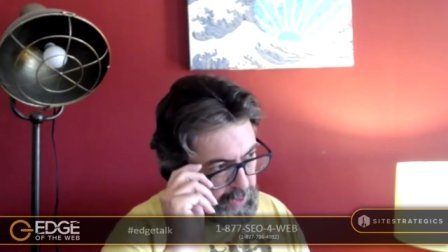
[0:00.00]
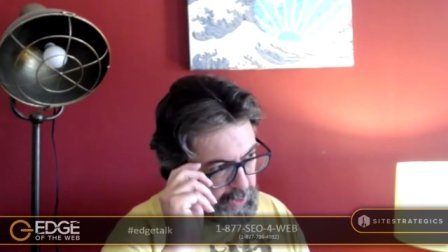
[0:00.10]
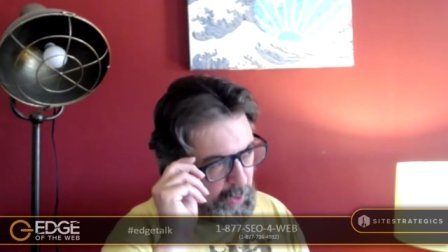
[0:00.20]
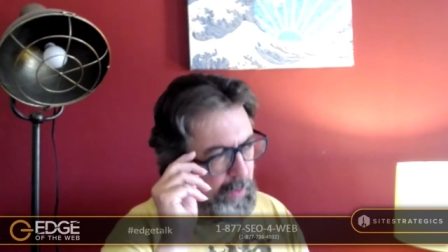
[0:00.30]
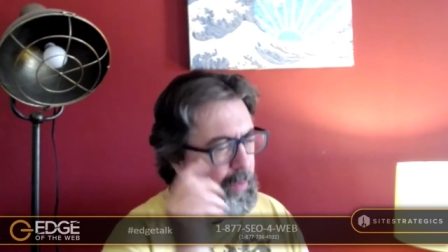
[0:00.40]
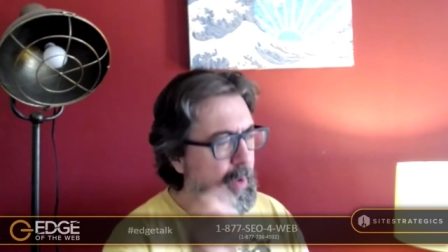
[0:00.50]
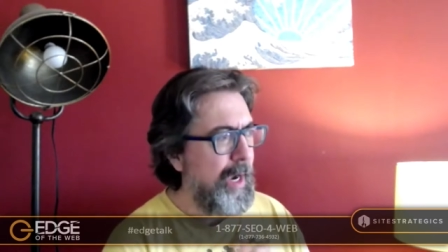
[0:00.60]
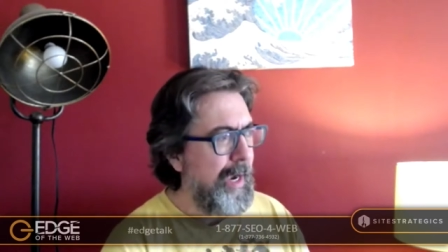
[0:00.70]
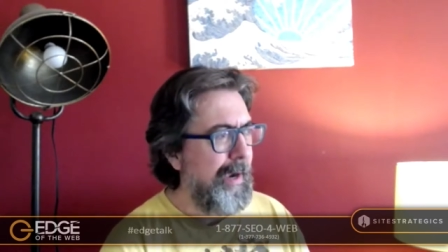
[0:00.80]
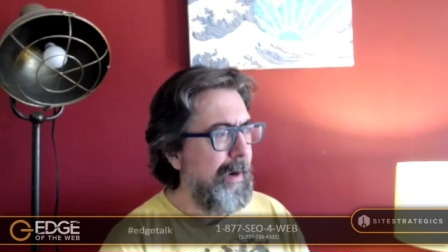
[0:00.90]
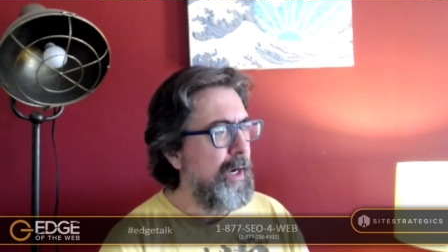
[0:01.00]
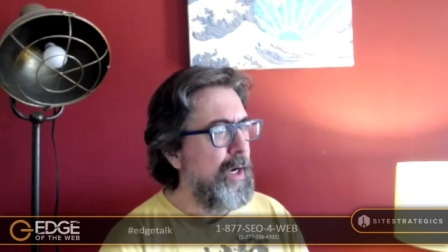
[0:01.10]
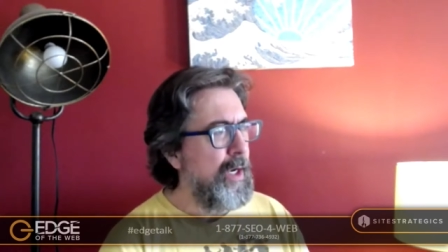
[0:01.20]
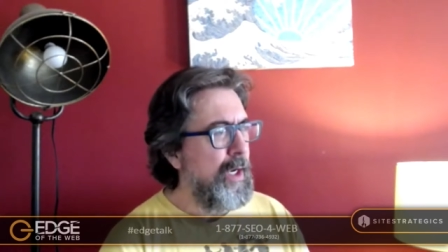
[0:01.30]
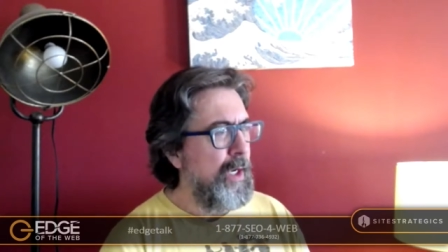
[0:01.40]
So uh,
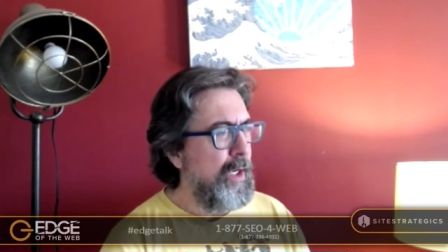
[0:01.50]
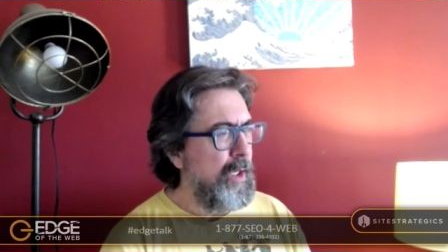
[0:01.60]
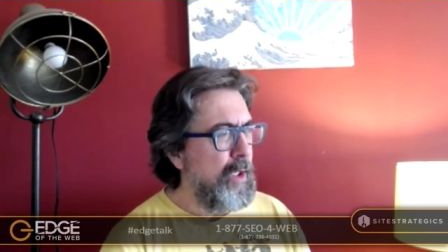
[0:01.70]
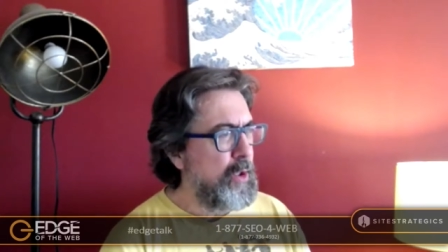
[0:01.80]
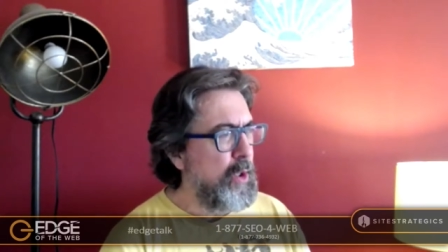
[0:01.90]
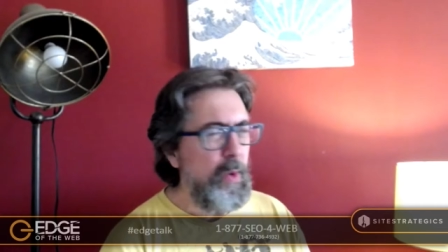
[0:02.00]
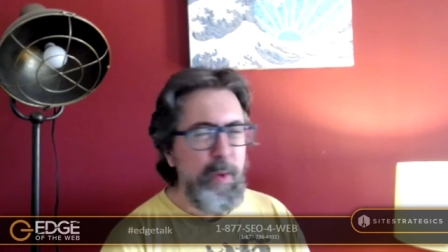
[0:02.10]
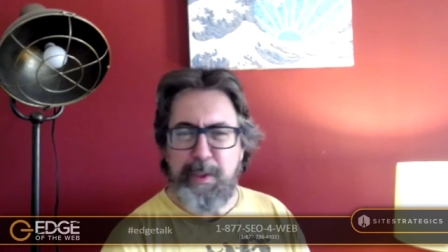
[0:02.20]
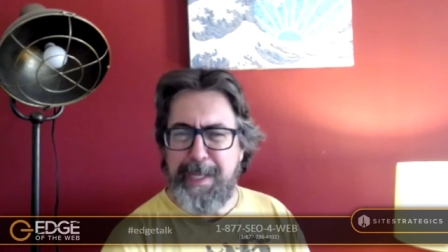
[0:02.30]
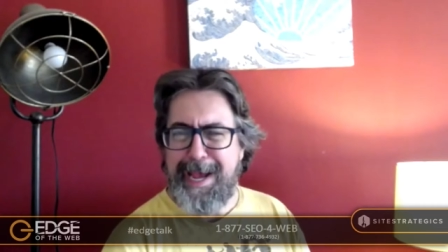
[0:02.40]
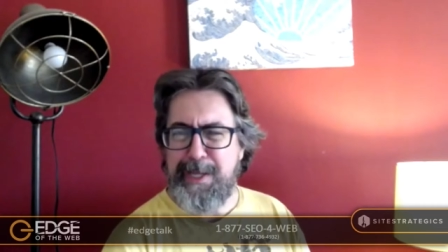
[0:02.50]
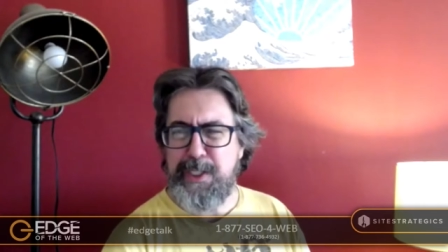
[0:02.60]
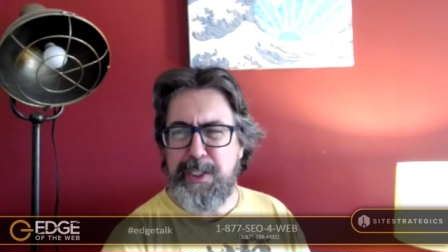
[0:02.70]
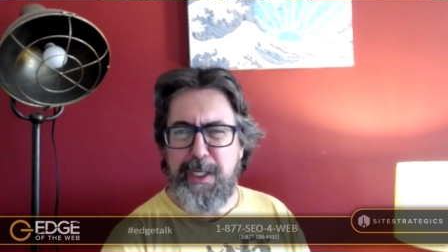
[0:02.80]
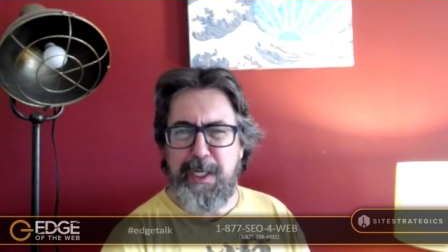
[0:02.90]
Google
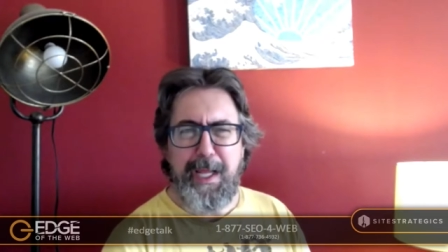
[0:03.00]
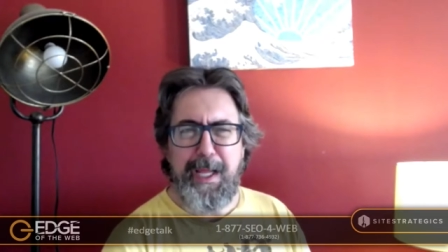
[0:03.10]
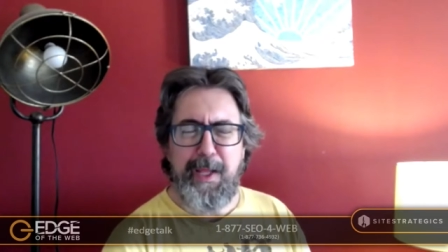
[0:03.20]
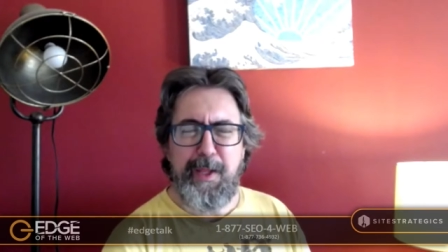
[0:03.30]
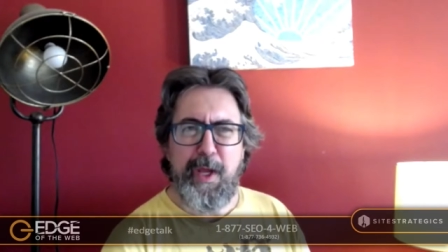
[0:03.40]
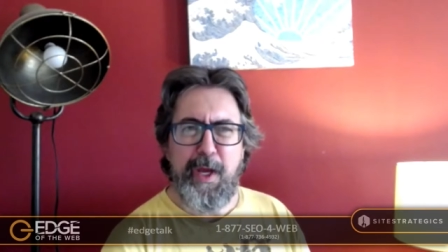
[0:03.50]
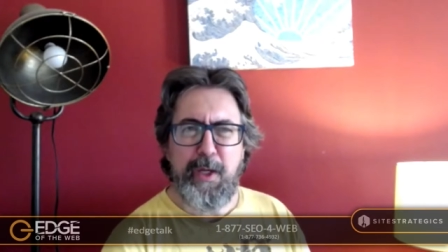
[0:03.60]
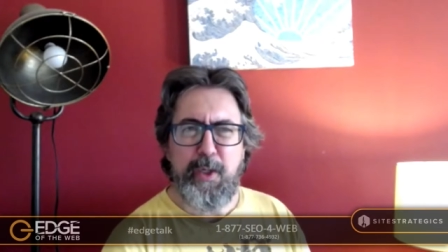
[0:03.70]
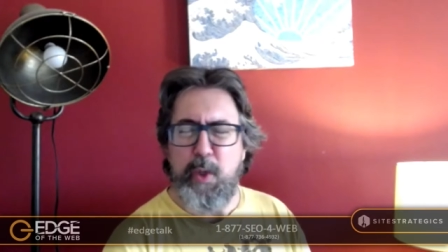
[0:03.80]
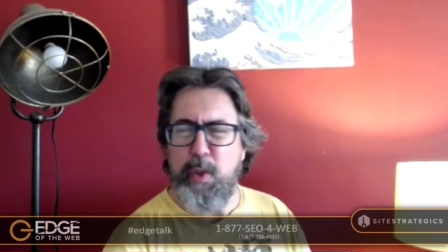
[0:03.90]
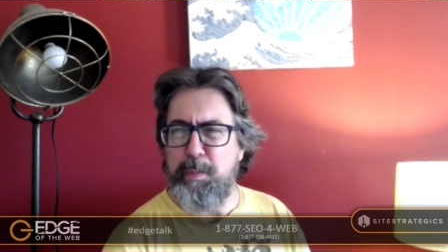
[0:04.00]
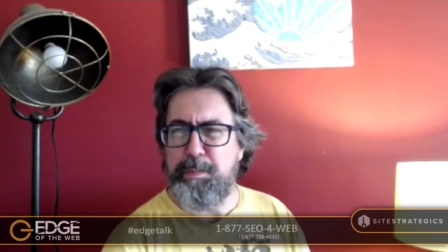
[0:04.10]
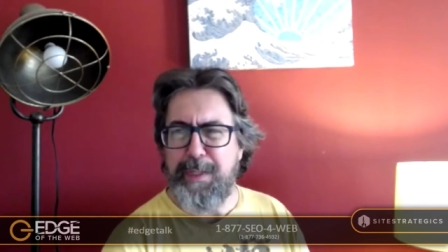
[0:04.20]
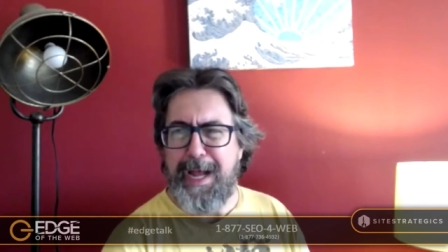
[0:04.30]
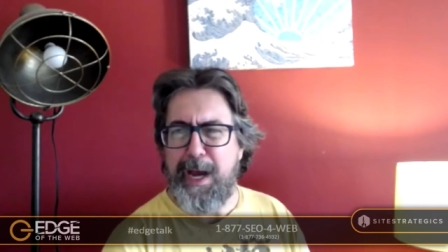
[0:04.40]
announced in the
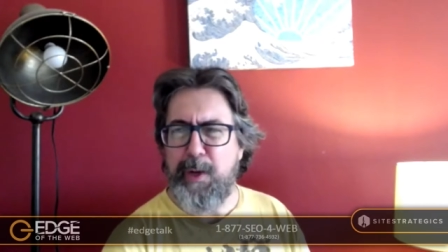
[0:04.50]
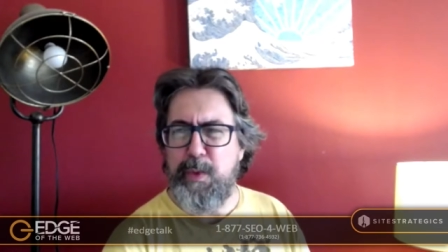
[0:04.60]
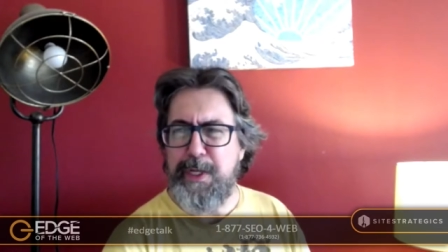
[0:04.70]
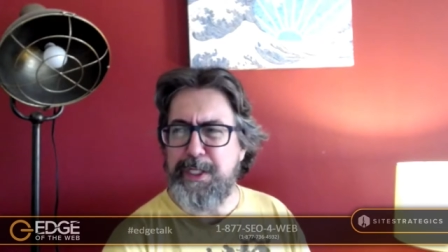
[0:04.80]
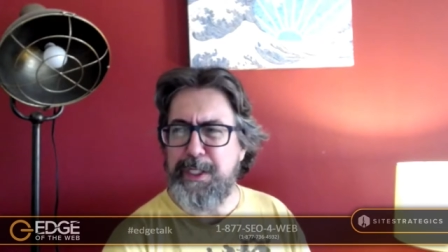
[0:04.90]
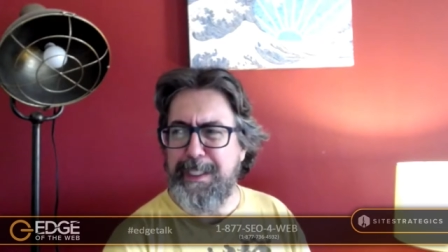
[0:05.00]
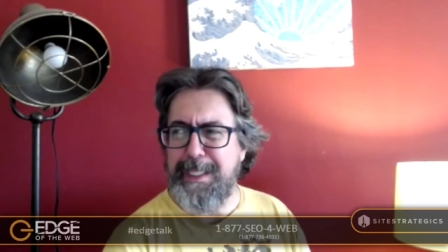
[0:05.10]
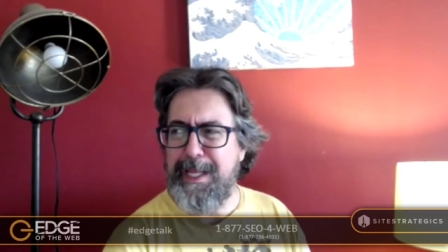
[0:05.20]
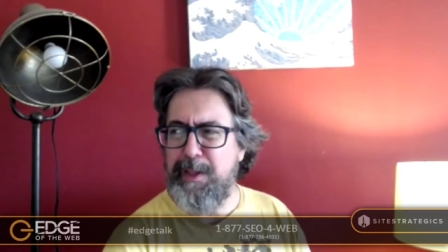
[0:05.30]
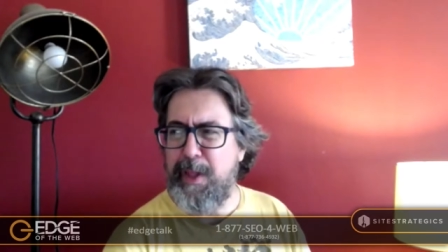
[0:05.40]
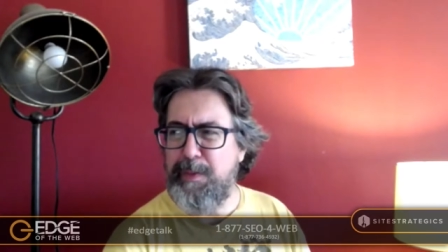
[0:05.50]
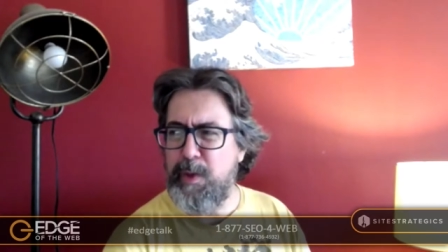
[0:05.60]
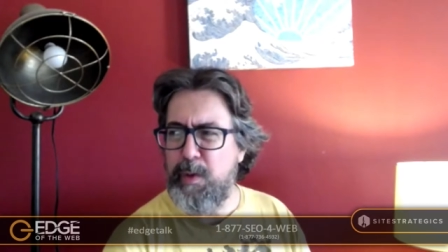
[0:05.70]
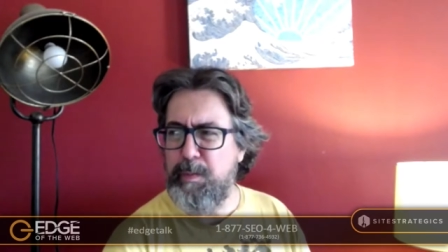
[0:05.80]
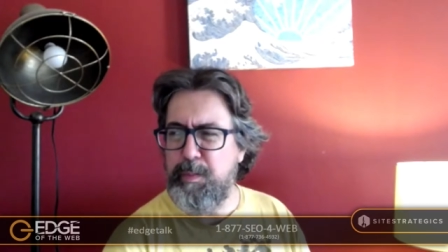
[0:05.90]
Google blog recently that
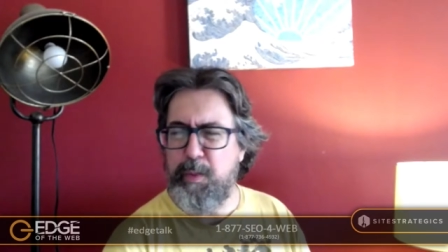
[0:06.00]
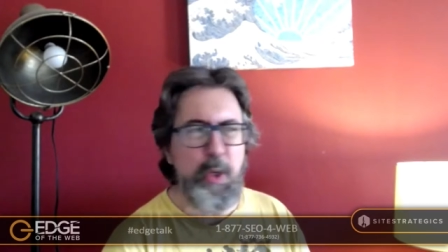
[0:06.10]
they're